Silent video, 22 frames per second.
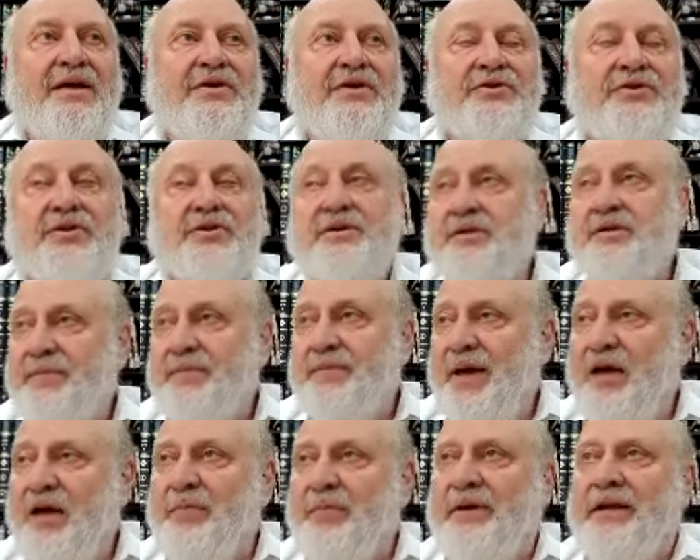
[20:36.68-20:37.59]
So there's a big
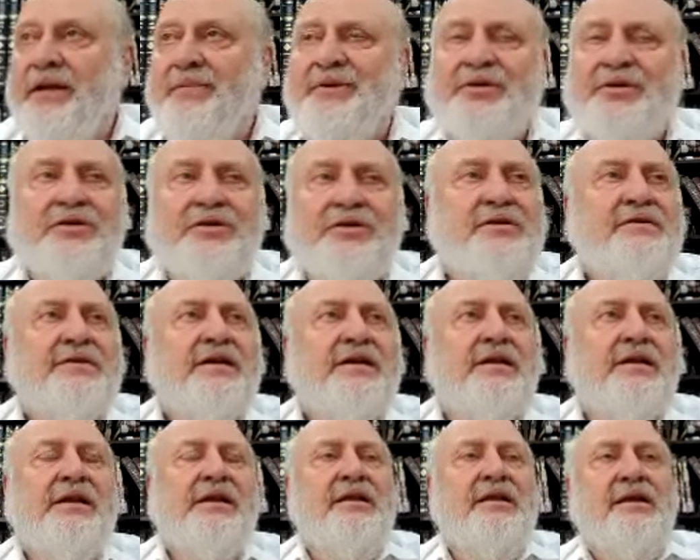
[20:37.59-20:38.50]
argument. And it's just as
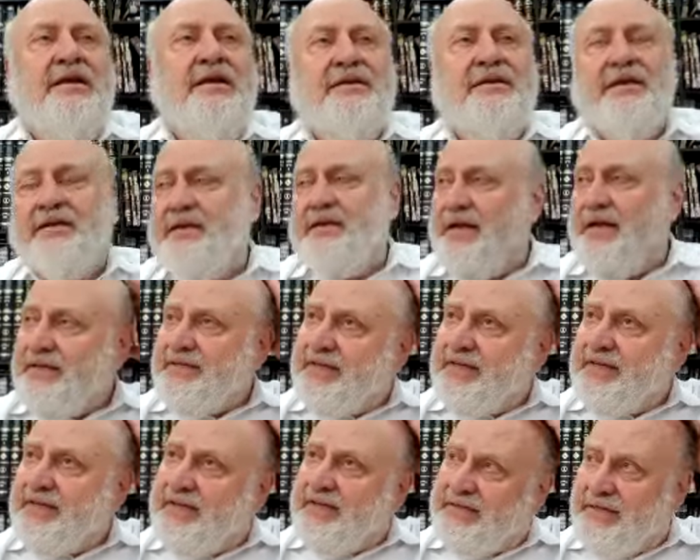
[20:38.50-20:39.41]
clearly that it's,
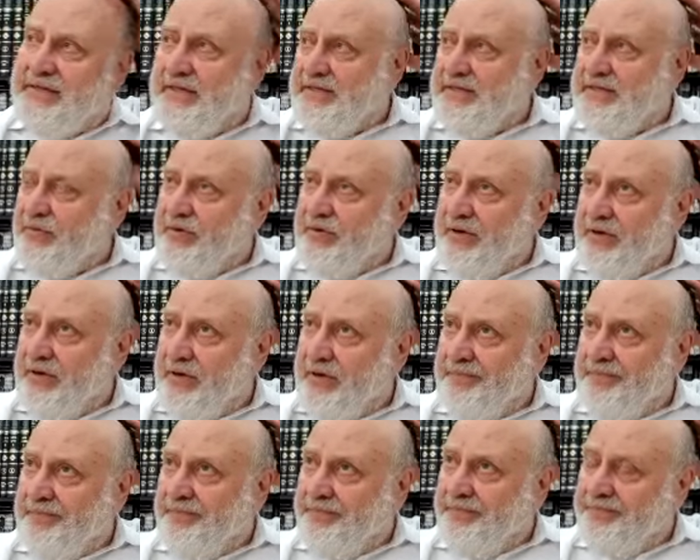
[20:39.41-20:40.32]
it's, it's
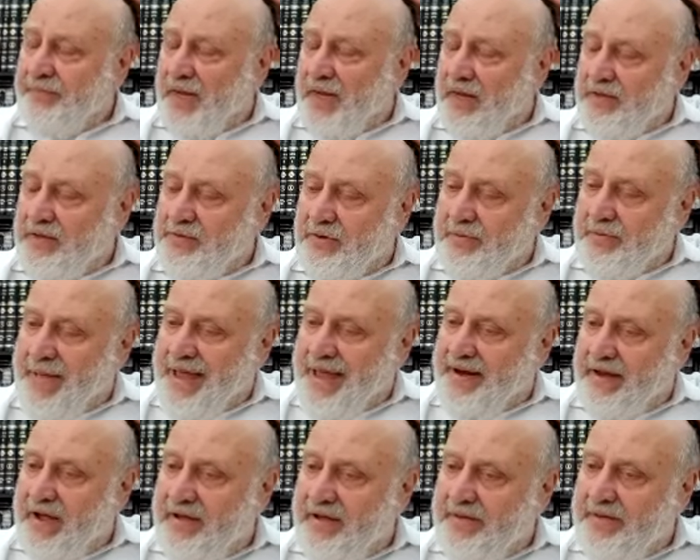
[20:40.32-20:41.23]
um, so uh,
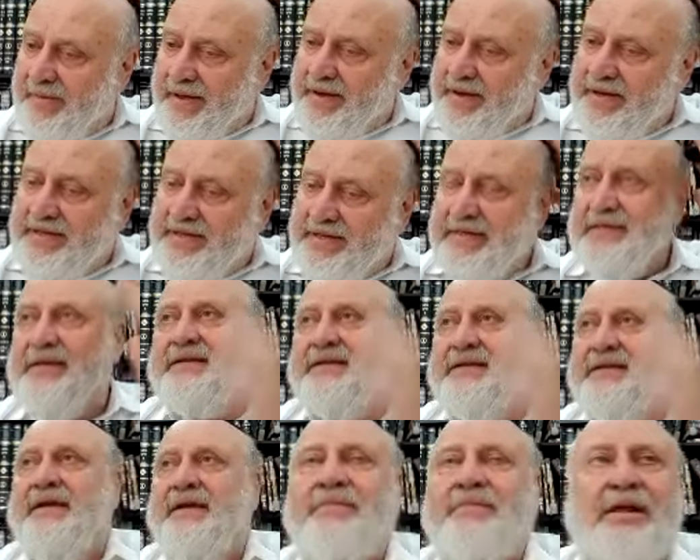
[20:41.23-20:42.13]
the marit says that
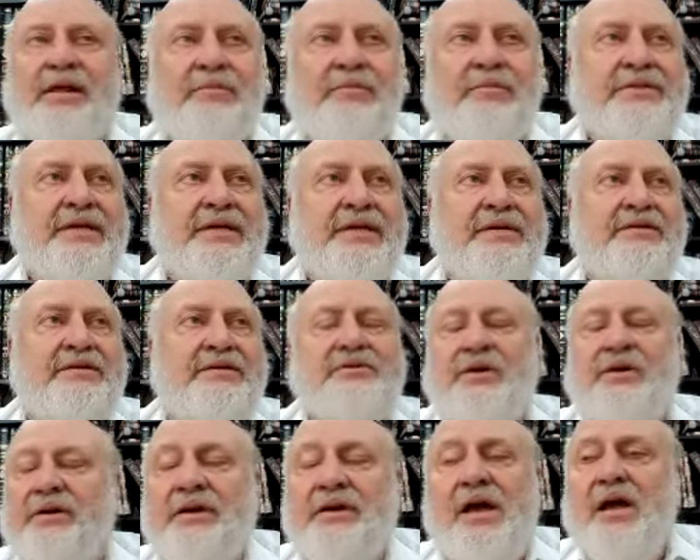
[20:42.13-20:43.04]
the balabos has
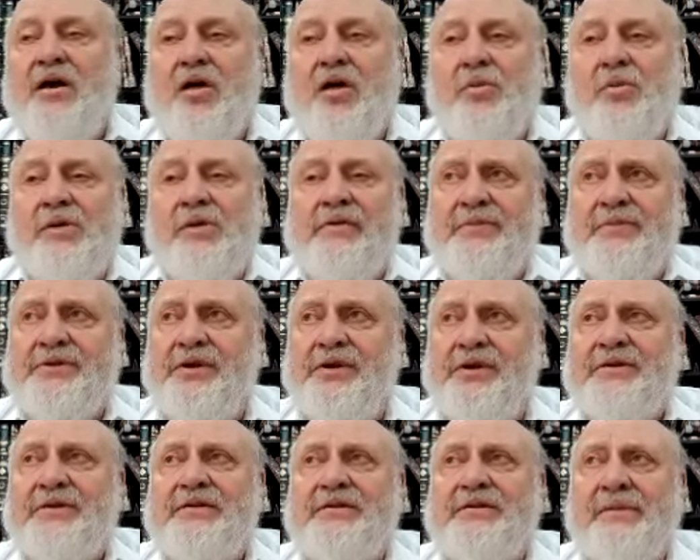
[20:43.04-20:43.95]
sorry, all the way around.
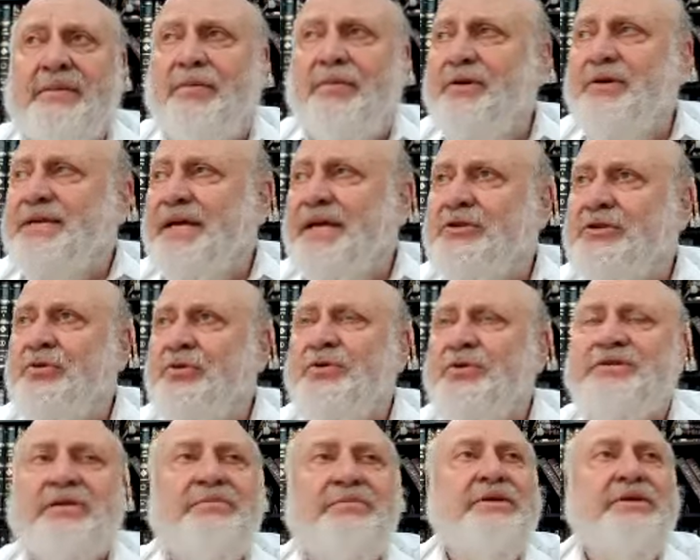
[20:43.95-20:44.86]
says the balabos has to do it.
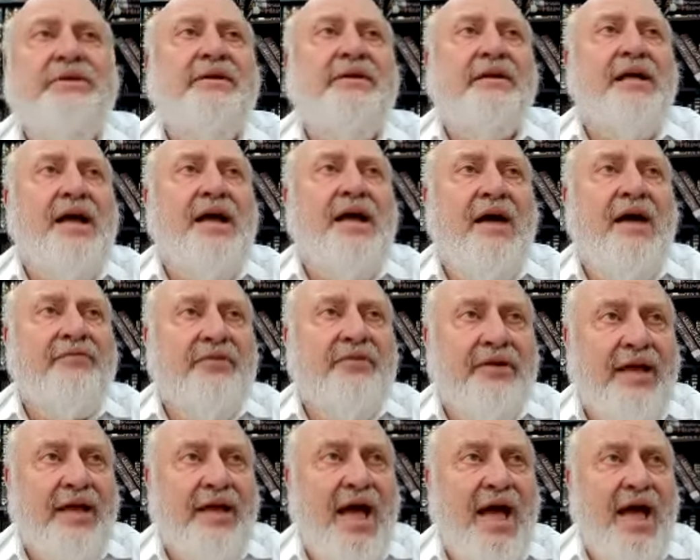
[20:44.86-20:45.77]
It's a mitzvah like a to the
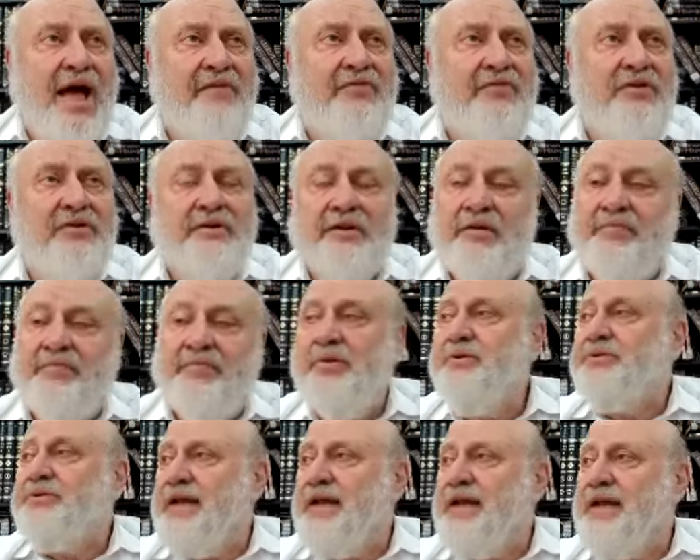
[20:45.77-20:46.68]
governor. The
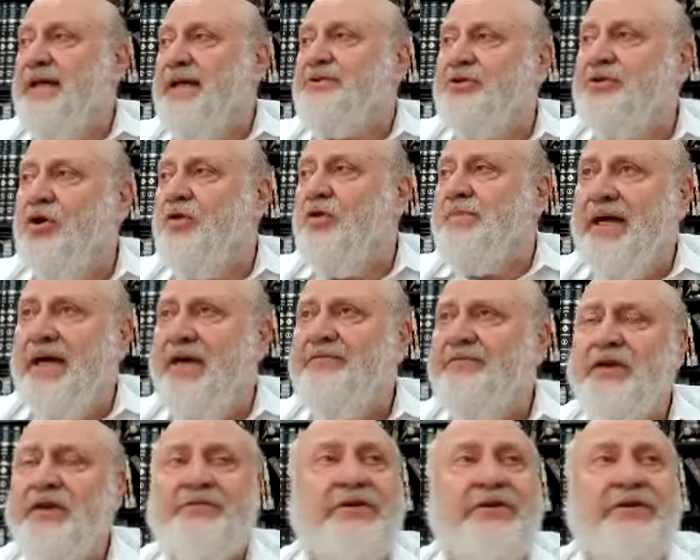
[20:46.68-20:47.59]
person has to go make
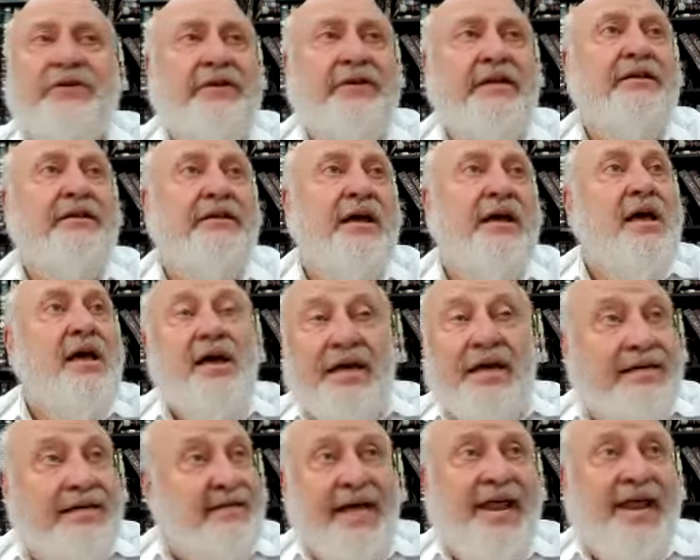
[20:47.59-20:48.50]
hefker. If he didn't,
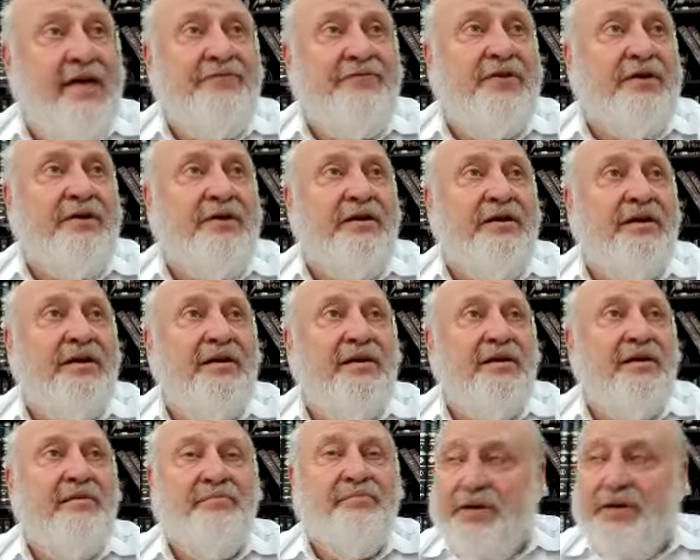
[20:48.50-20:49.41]
it's not hefker,
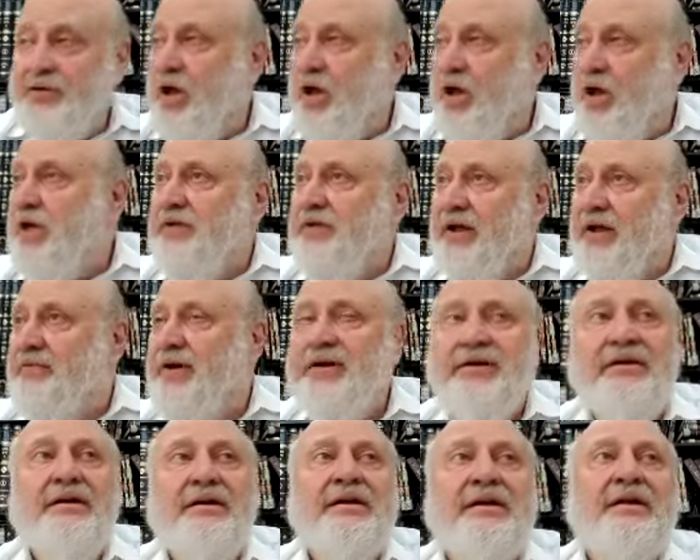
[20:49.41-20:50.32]
but he's even
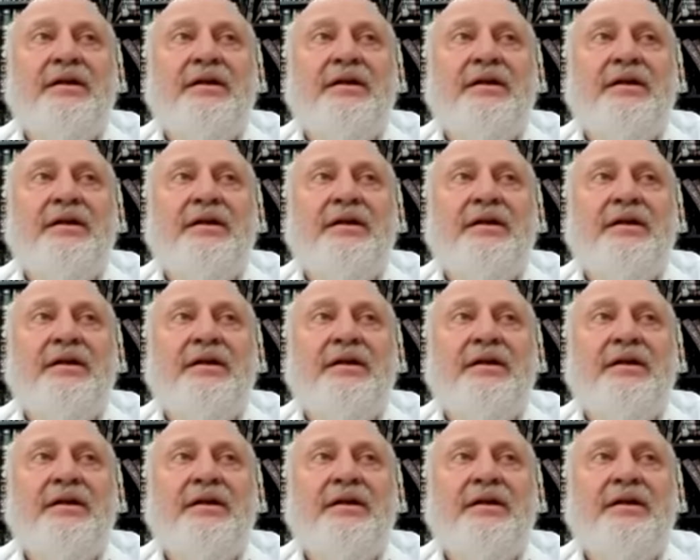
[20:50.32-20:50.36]
avera.